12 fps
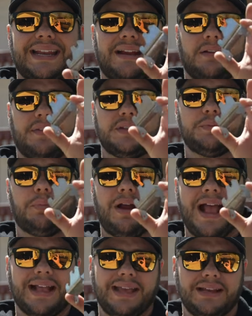here. This
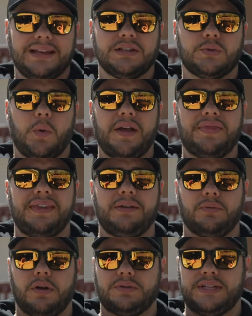bracket is what the
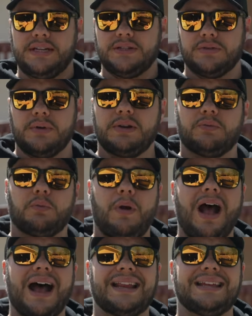rotisserie
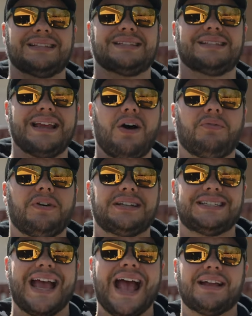rod itself
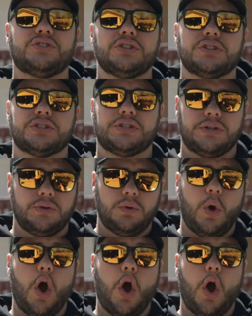attaches to